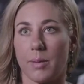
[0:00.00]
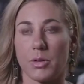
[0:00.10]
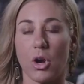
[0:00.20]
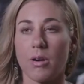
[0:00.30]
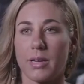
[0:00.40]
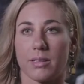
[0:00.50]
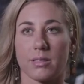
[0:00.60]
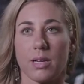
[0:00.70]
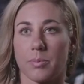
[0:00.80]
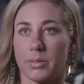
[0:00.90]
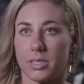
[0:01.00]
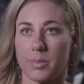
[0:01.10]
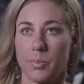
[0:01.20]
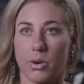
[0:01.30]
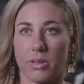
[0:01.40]
You're already at the top of your
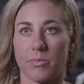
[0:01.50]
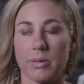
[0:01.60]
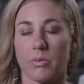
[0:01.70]
sport. You've been